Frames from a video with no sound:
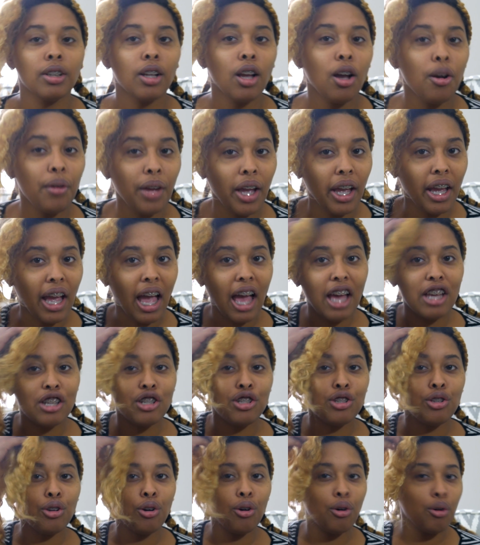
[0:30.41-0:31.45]
Okay guys,
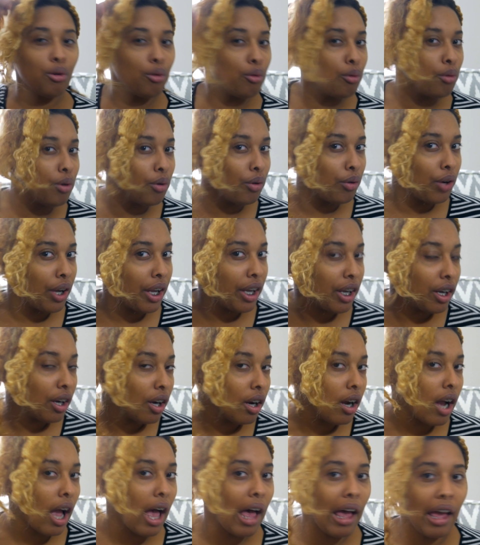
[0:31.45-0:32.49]
so
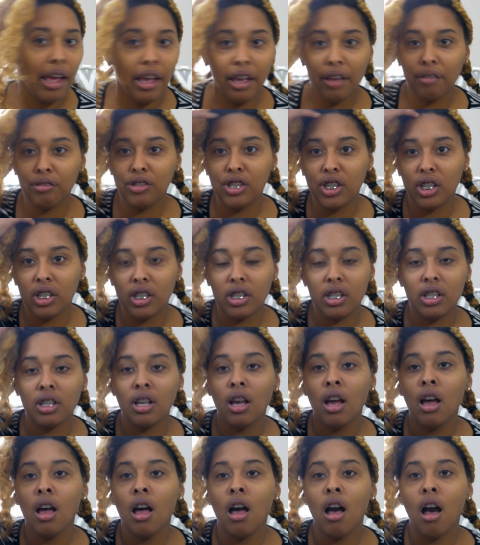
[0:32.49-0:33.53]
here I have just
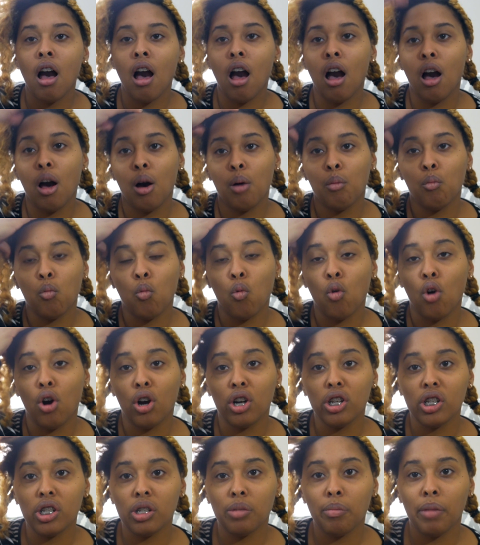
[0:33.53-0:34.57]

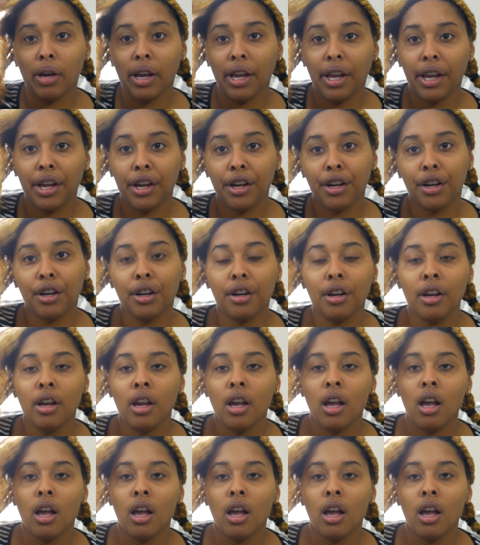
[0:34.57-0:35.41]
washed my hair.